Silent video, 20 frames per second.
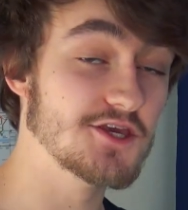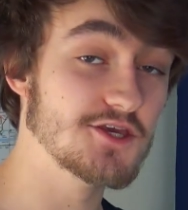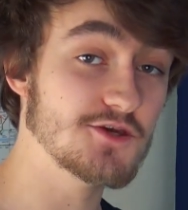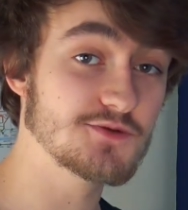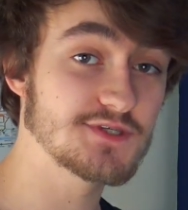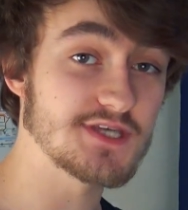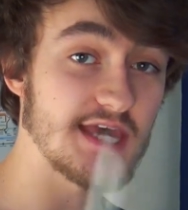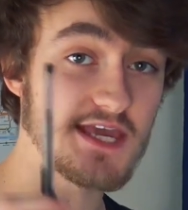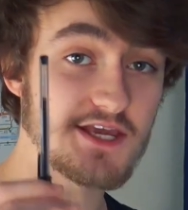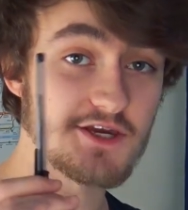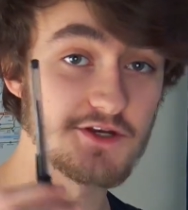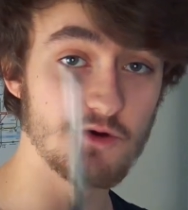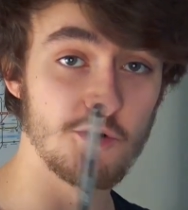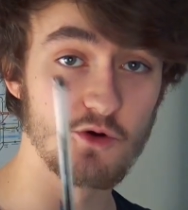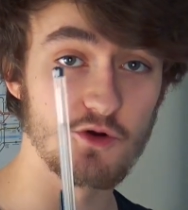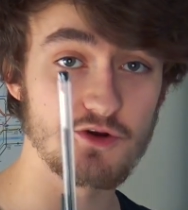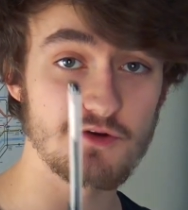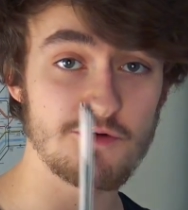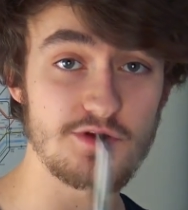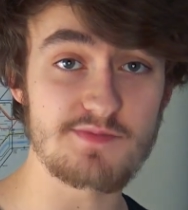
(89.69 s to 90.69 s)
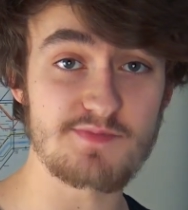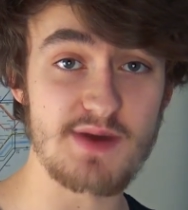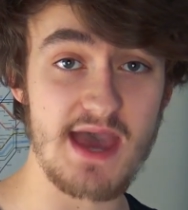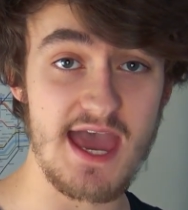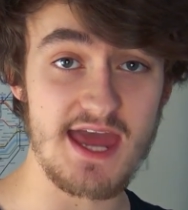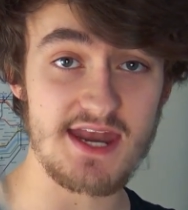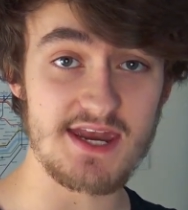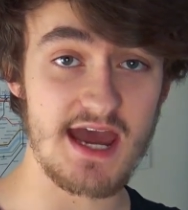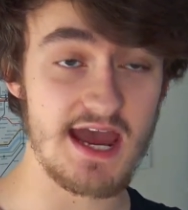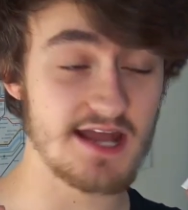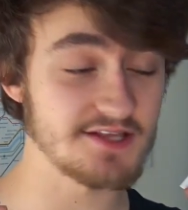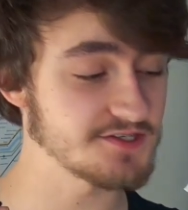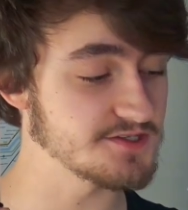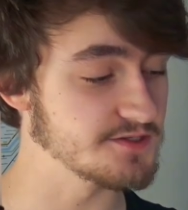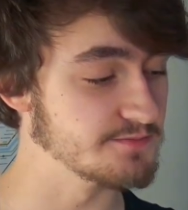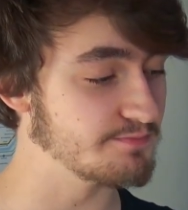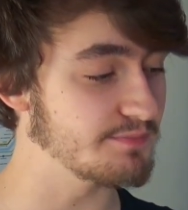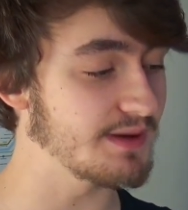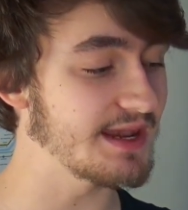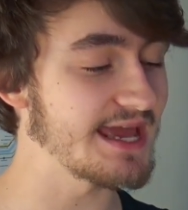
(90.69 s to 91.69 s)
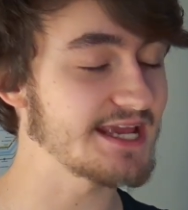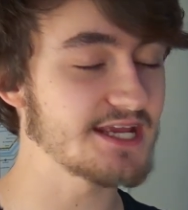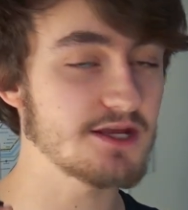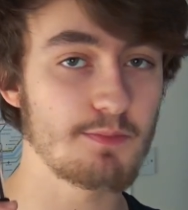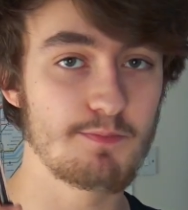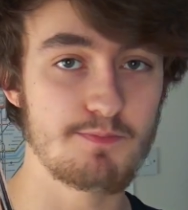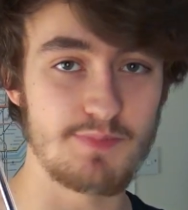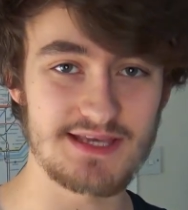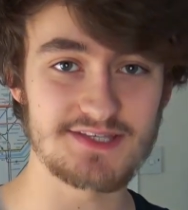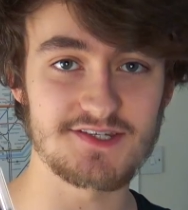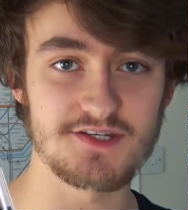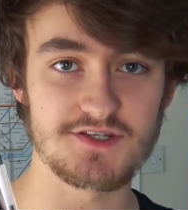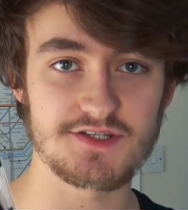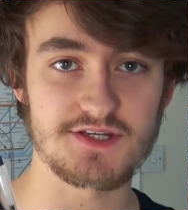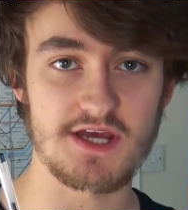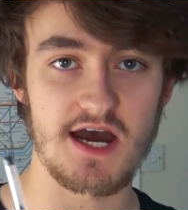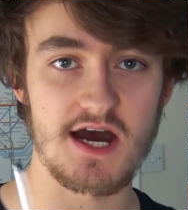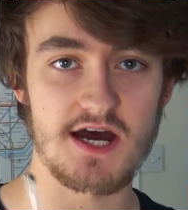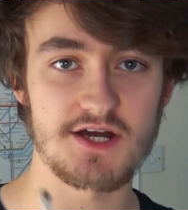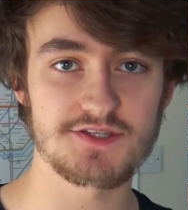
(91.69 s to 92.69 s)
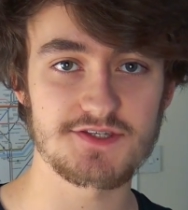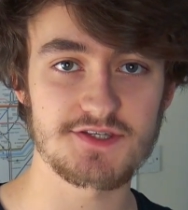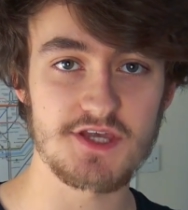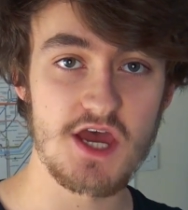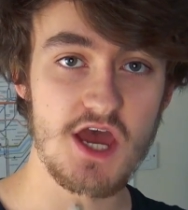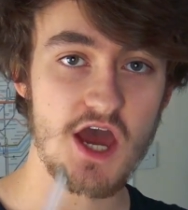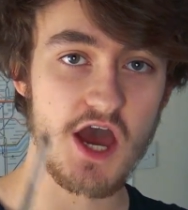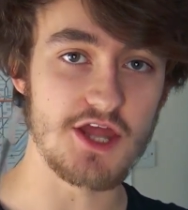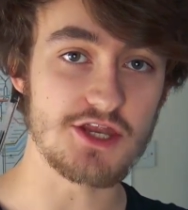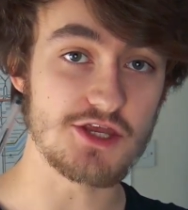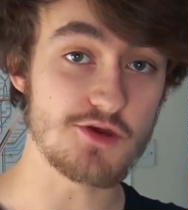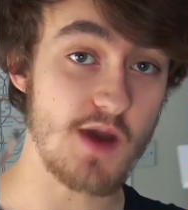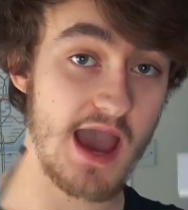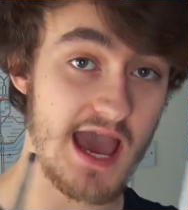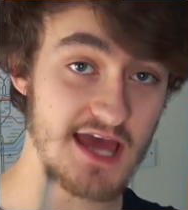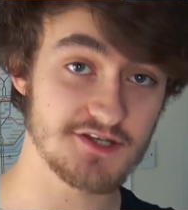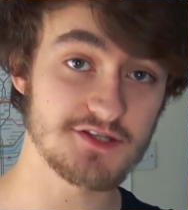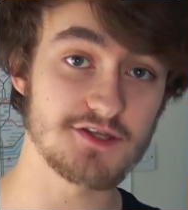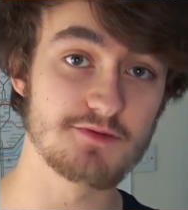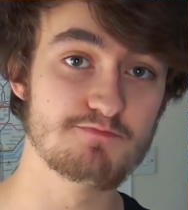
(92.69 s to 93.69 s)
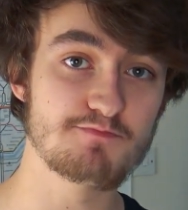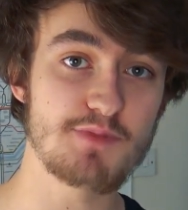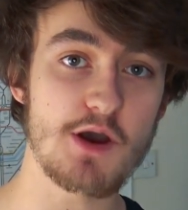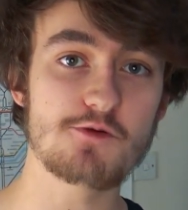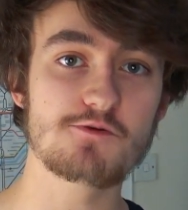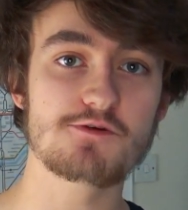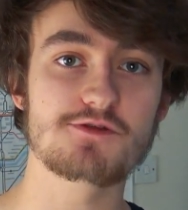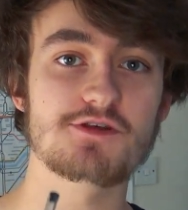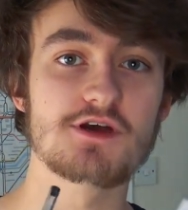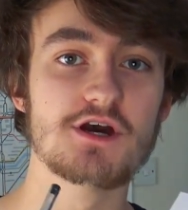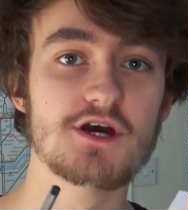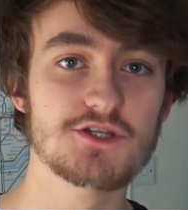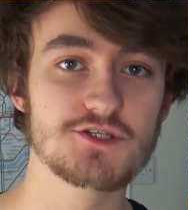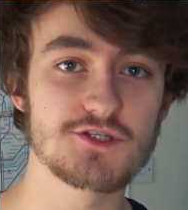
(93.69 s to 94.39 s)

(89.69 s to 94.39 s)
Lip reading: You take an ordinary pen and some blank business cards and you hand them both